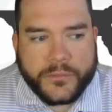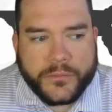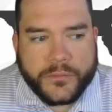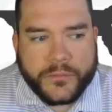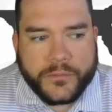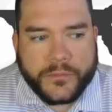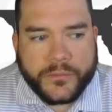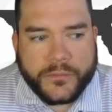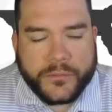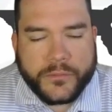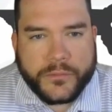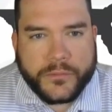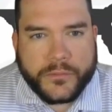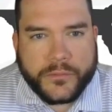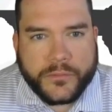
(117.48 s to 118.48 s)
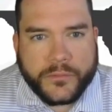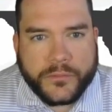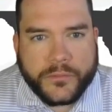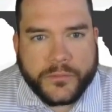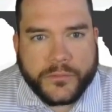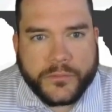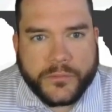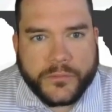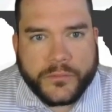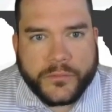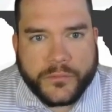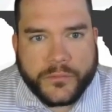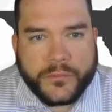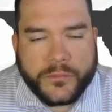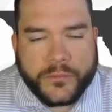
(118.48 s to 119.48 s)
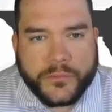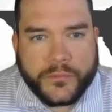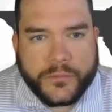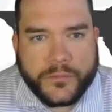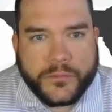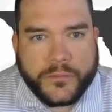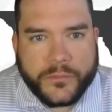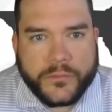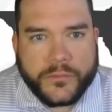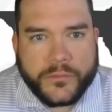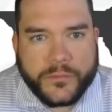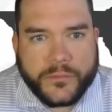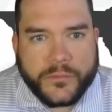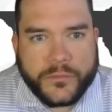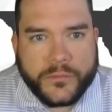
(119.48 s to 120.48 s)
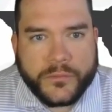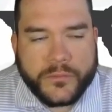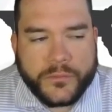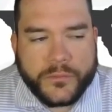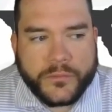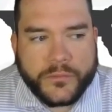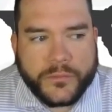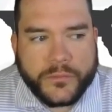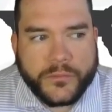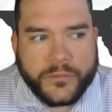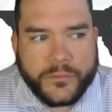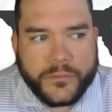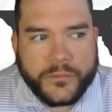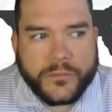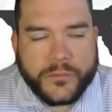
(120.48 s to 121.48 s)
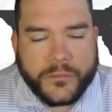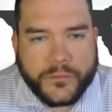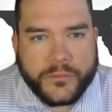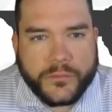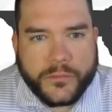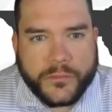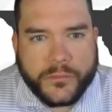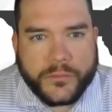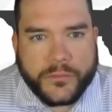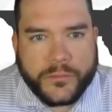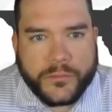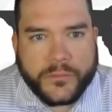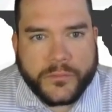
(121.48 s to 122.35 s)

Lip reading: (not speaking)